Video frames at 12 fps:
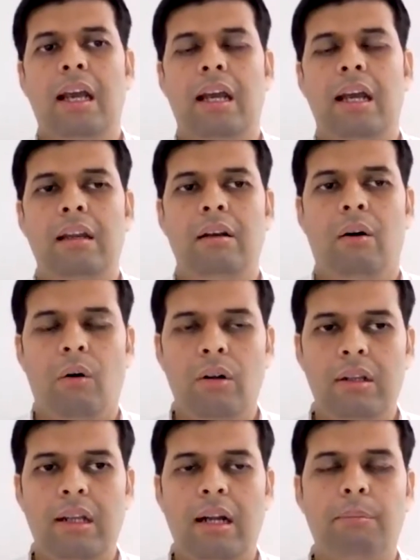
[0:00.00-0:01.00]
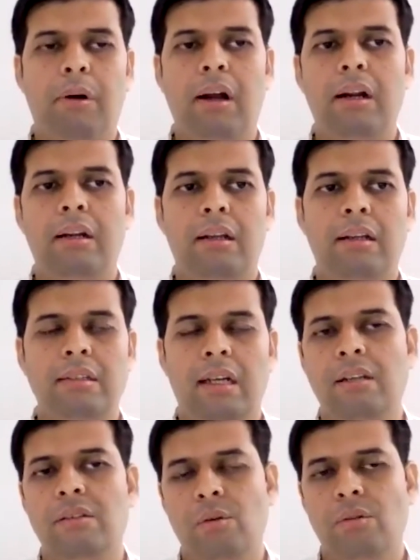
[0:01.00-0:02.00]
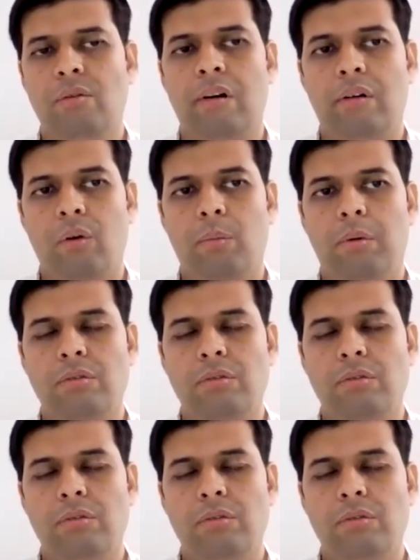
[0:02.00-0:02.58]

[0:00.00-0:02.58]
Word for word: and on that part, Zydus looks quite robust.